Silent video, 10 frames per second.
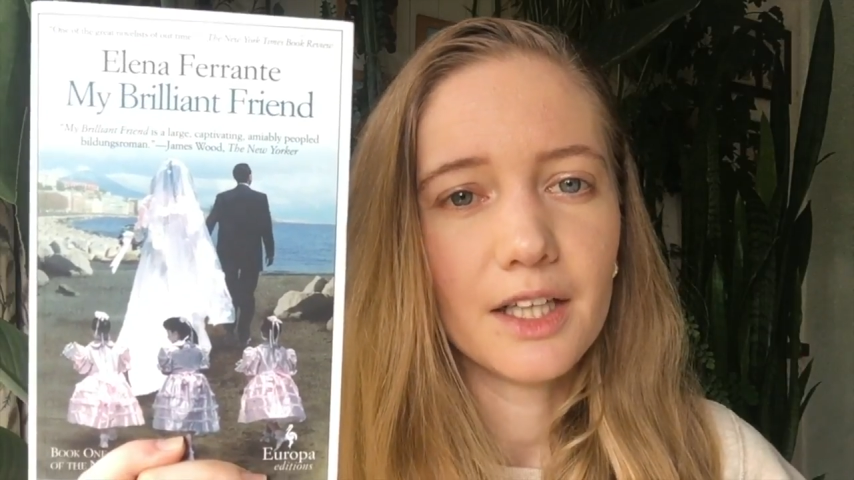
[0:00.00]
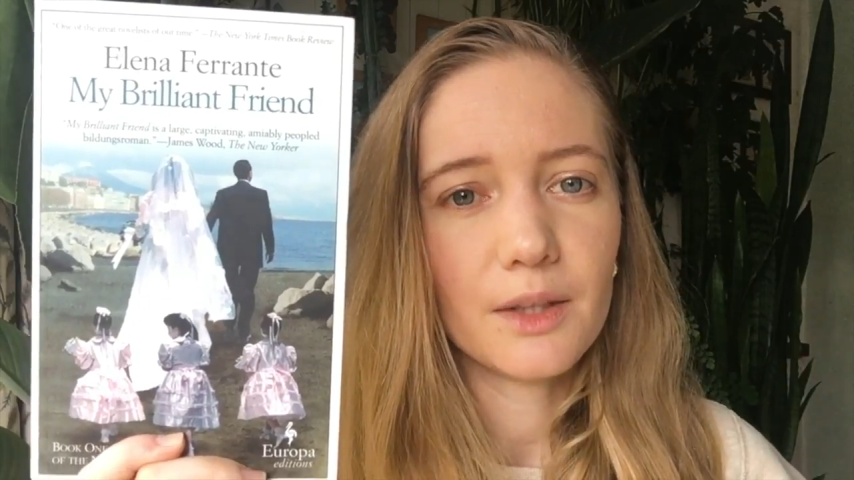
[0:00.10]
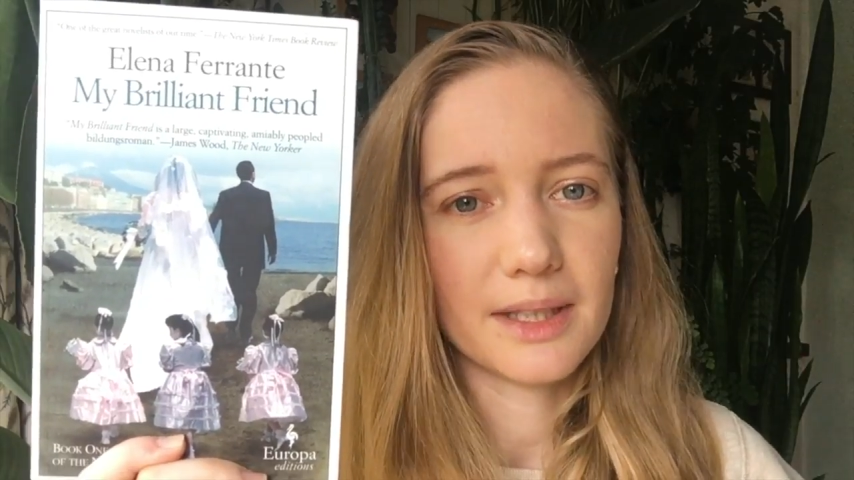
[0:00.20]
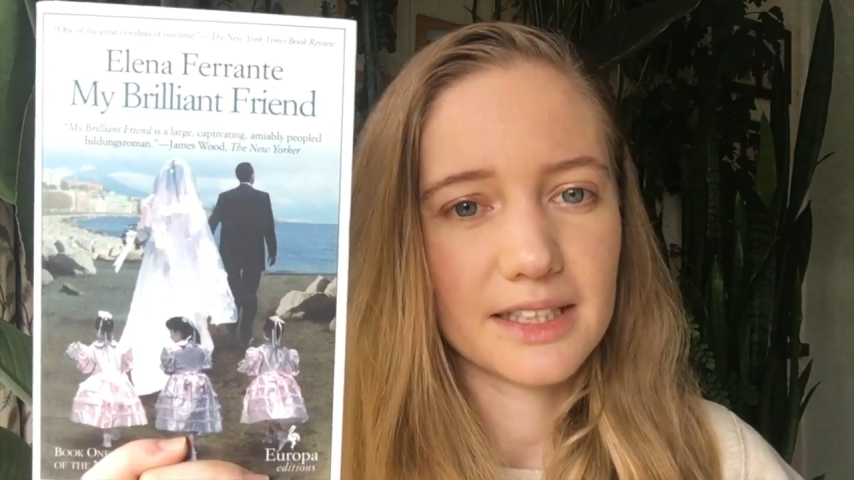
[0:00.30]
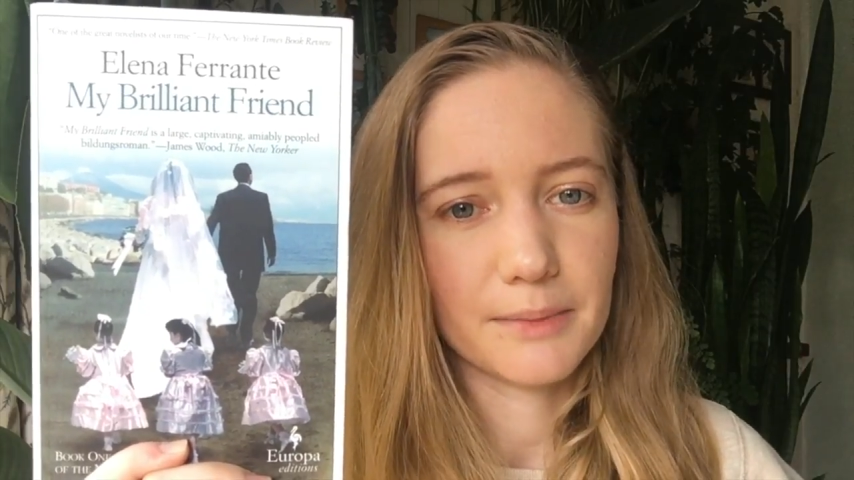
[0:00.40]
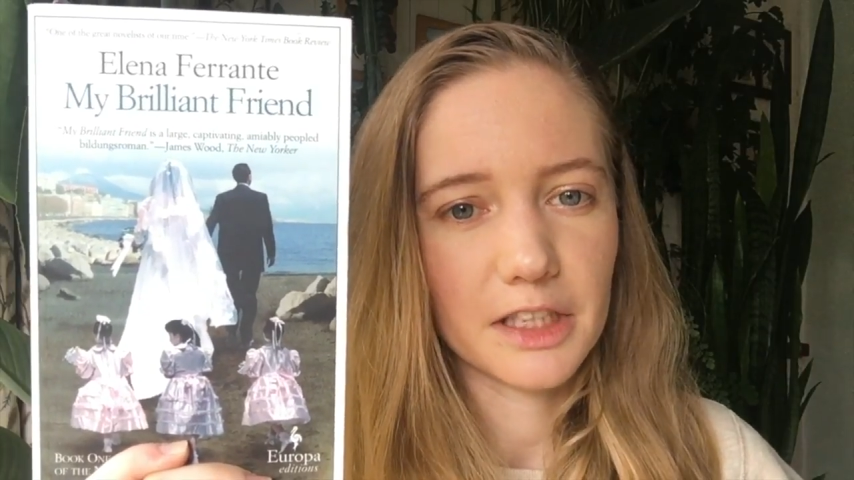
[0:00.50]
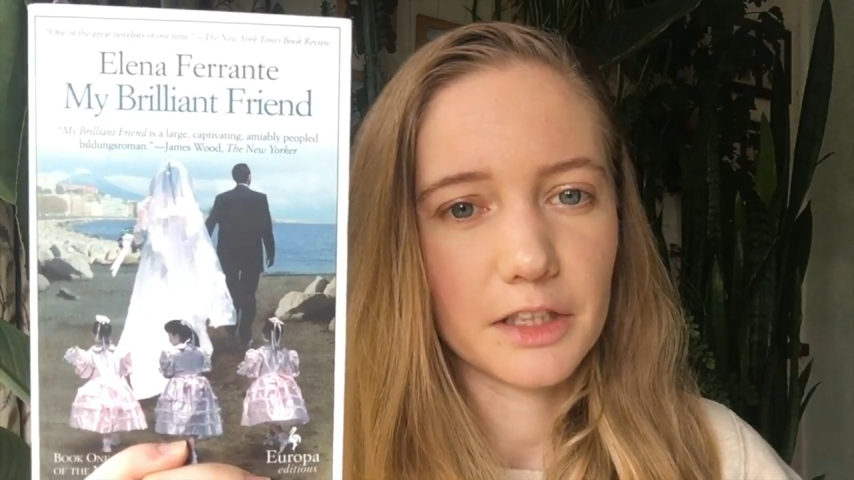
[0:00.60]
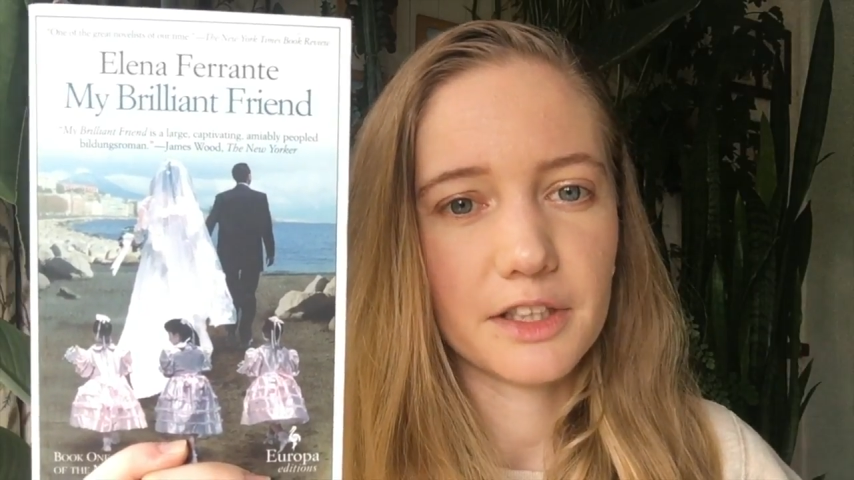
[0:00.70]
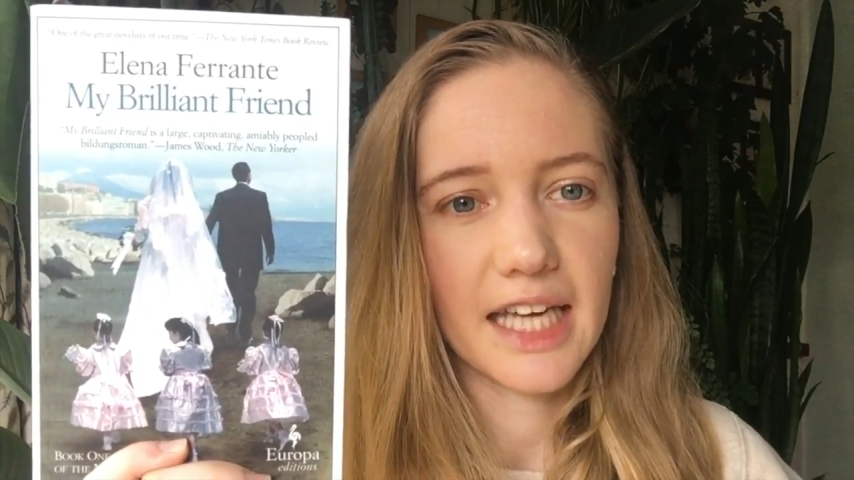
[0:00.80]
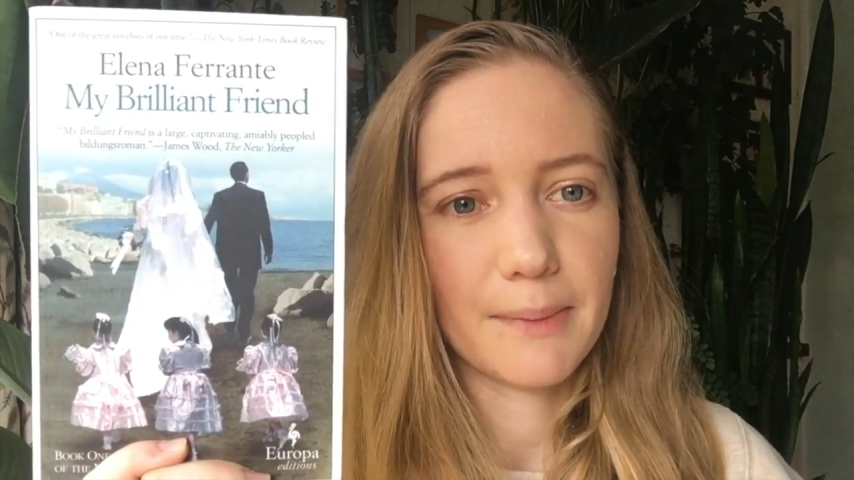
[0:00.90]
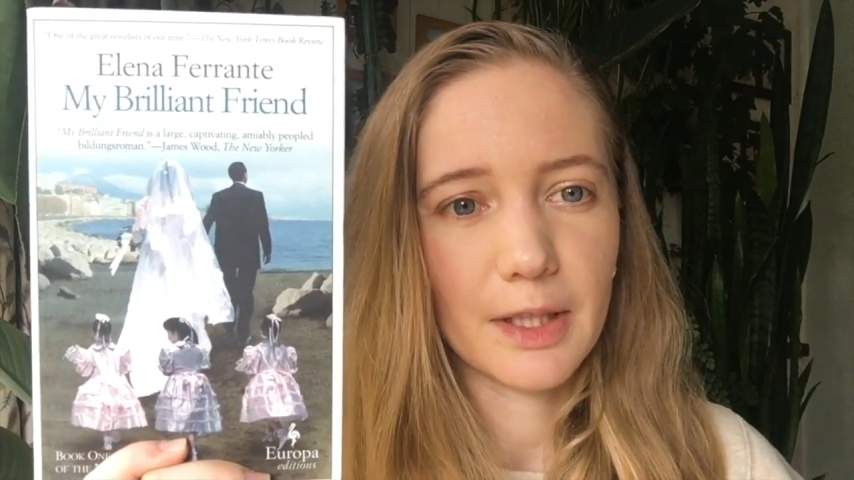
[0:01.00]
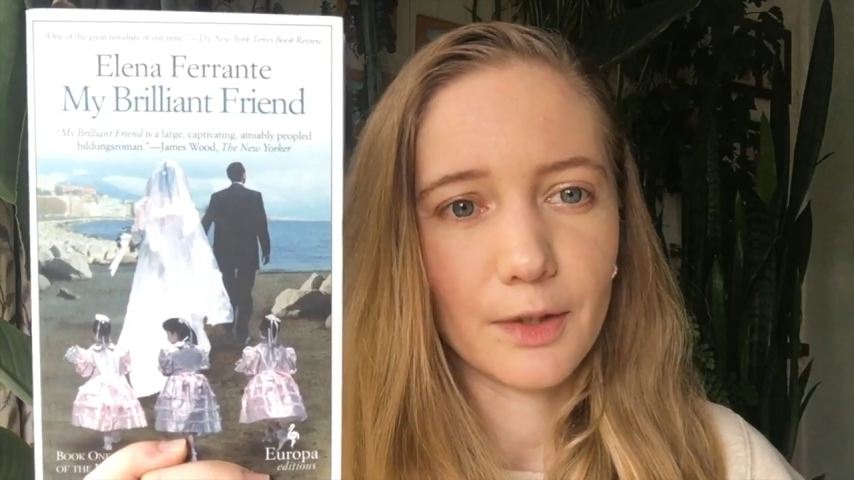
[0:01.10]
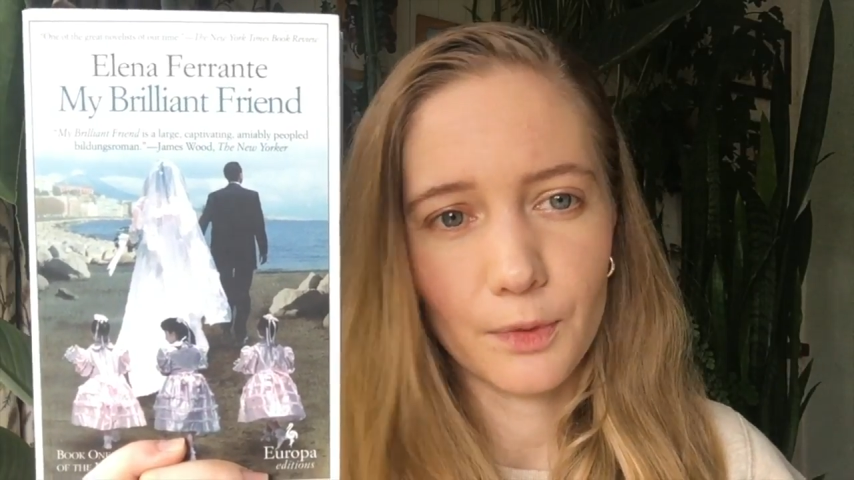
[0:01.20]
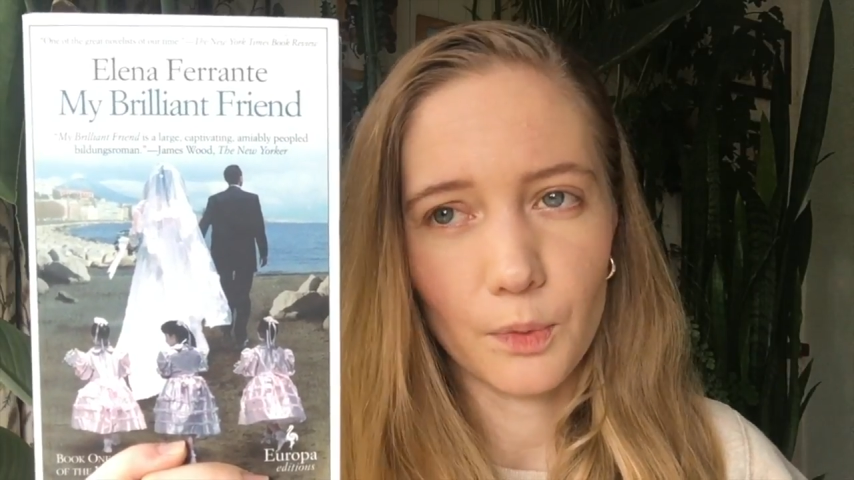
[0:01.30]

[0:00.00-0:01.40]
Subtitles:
when somebody new came in